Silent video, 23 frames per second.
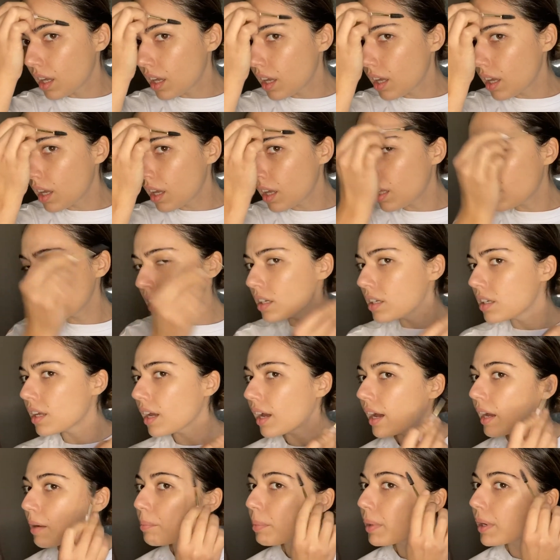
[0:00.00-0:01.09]
And
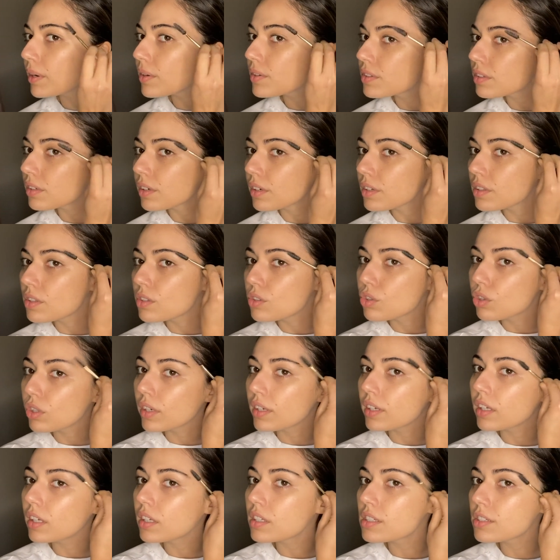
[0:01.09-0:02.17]
eyebrows are the
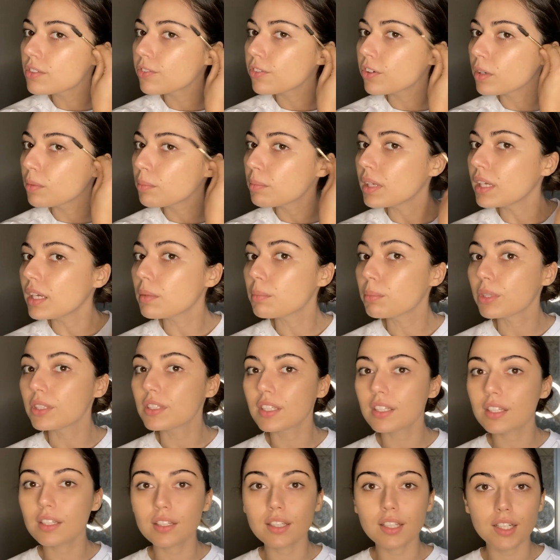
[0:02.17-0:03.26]
trickiest for me,
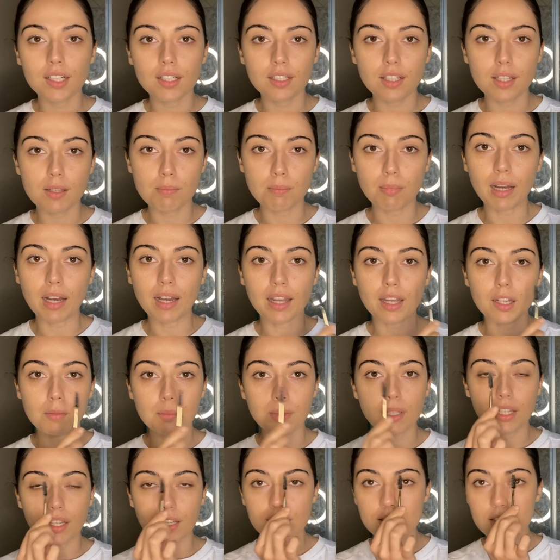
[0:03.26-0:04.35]
particularly mine,
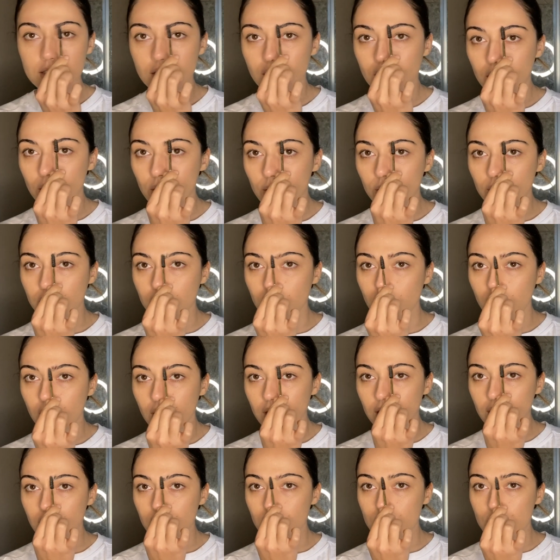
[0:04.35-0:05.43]
because not only are
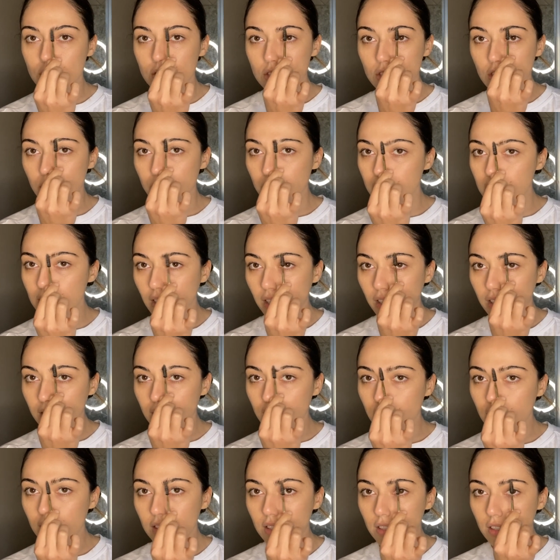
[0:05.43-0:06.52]
they super
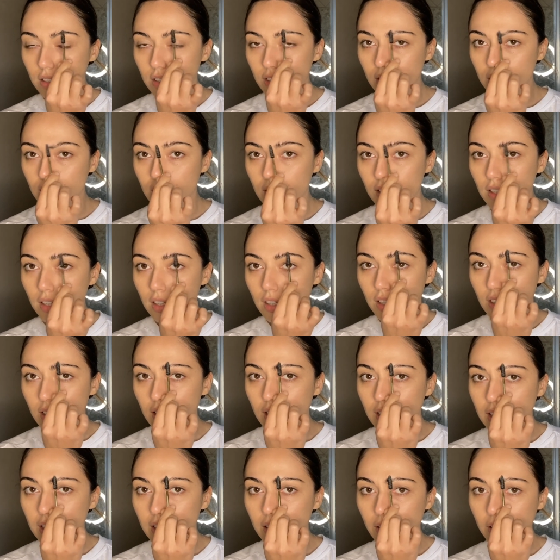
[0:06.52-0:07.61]
dark,
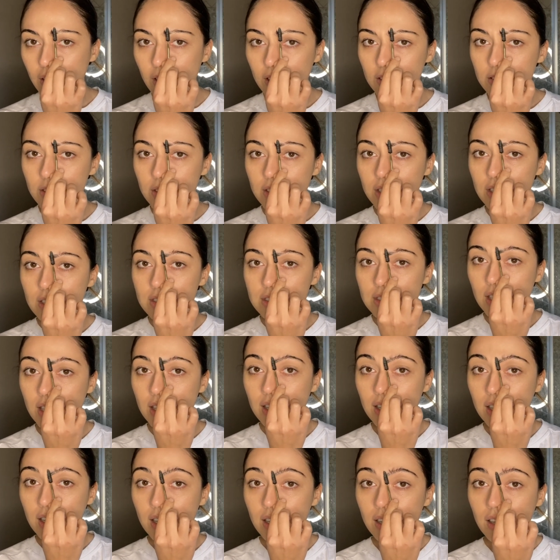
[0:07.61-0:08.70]
I don't know if you can
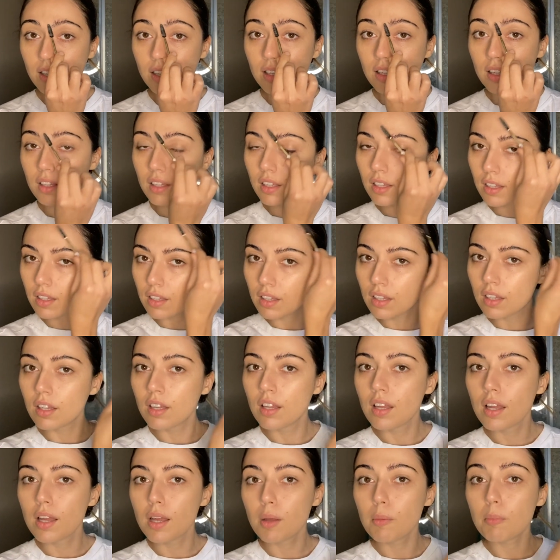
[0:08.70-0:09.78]
tell,
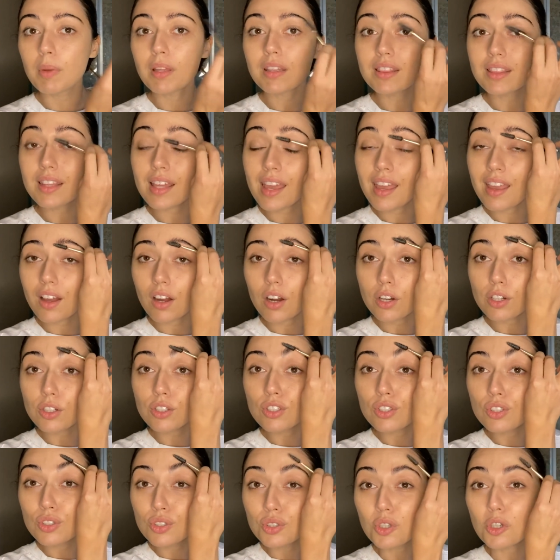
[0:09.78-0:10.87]
but they are
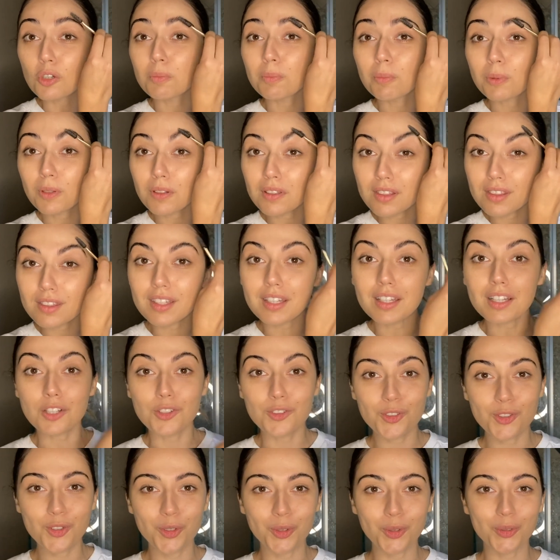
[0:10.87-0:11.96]
super thick
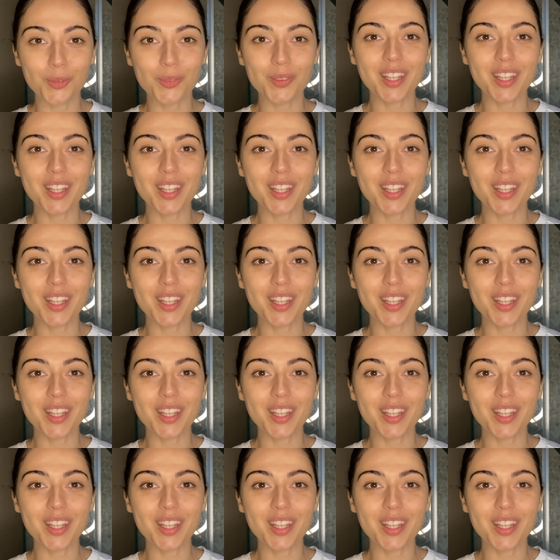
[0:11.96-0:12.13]
too.